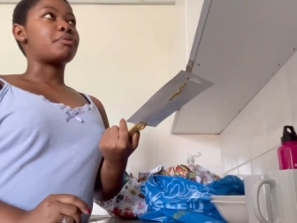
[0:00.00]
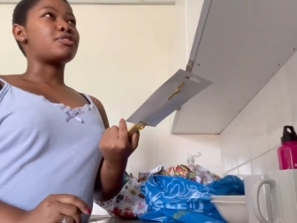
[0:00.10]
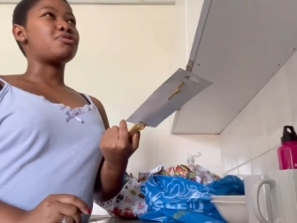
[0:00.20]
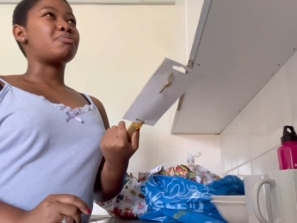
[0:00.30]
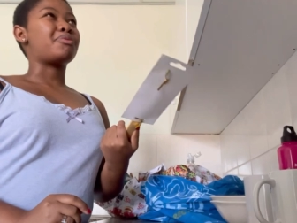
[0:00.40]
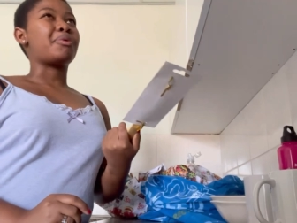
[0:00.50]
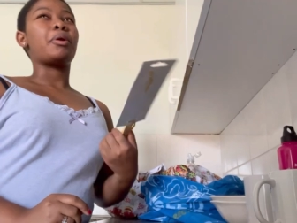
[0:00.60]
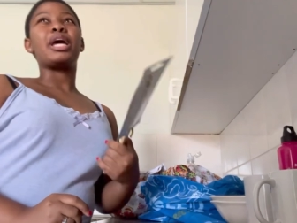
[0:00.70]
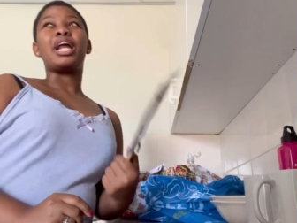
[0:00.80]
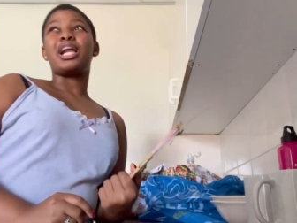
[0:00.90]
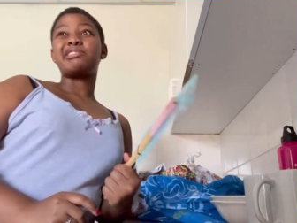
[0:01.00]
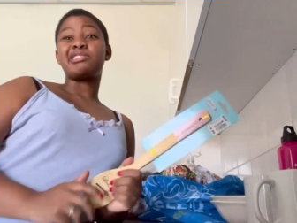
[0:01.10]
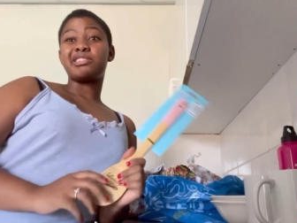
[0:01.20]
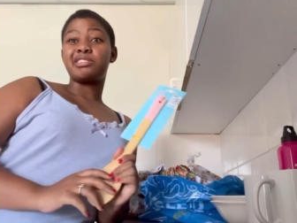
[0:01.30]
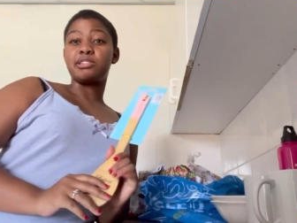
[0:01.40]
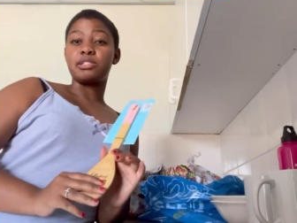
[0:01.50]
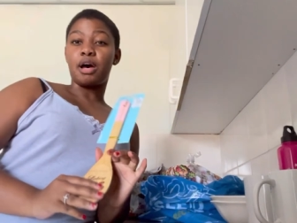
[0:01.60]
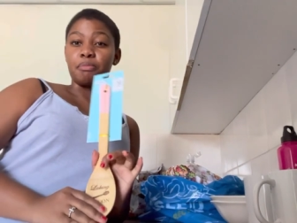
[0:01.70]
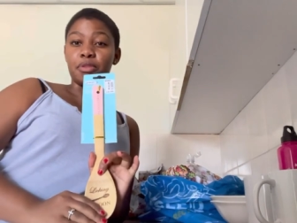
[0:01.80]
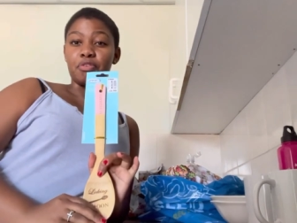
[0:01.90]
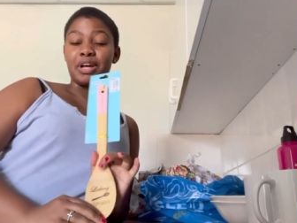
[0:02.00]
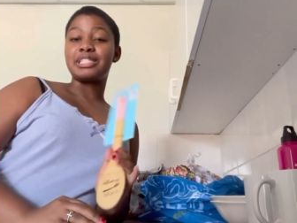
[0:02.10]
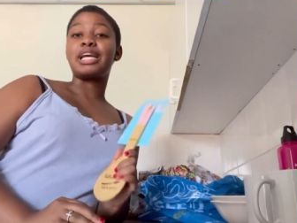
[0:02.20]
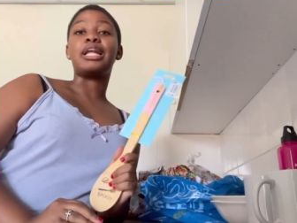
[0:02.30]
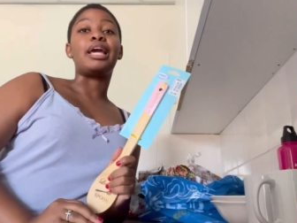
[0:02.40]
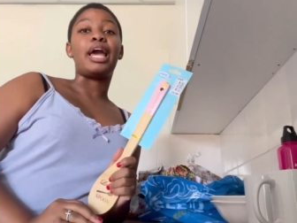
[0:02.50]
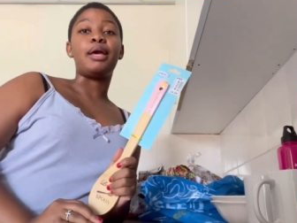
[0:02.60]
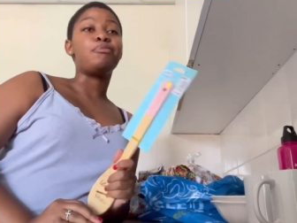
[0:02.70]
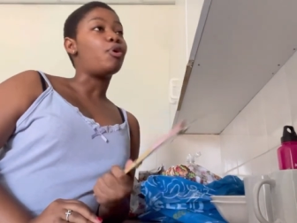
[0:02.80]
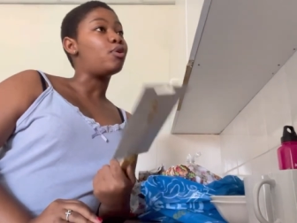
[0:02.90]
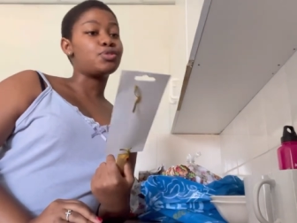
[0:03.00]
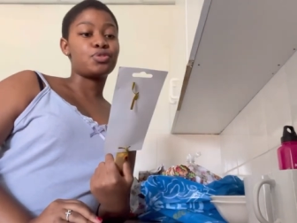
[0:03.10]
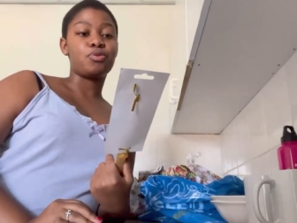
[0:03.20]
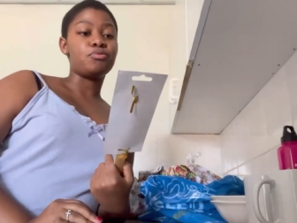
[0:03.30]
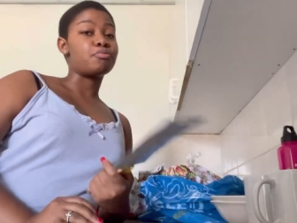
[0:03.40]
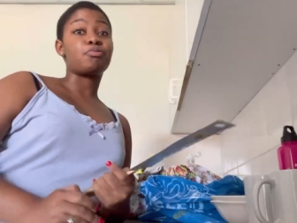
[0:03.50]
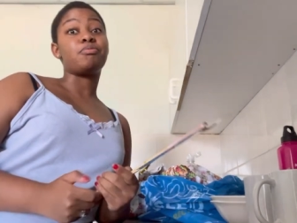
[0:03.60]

Price, you probably get like 60 something rands and game also